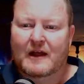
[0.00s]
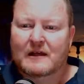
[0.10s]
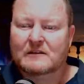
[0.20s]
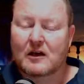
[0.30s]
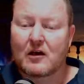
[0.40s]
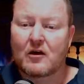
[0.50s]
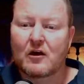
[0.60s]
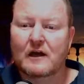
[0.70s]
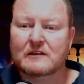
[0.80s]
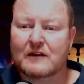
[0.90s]
So,
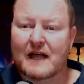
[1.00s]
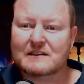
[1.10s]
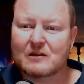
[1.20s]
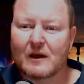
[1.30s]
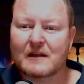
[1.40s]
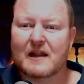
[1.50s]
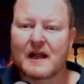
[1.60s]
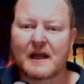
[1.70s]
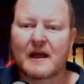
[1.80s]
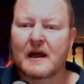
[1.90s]
so that's the one
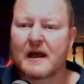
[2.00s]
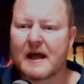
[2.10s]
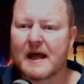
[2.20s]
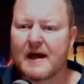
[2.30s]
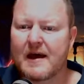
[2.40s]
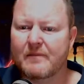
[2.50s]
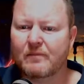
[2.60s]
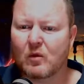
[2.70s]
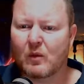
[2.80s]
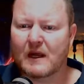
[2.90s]
thing.
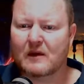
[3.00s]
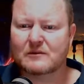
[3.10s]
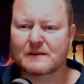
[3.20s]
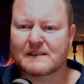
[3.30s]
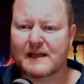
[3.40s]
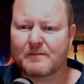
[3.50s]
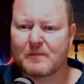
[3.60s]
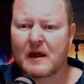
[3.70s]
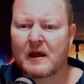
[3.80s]
Um, what else was there?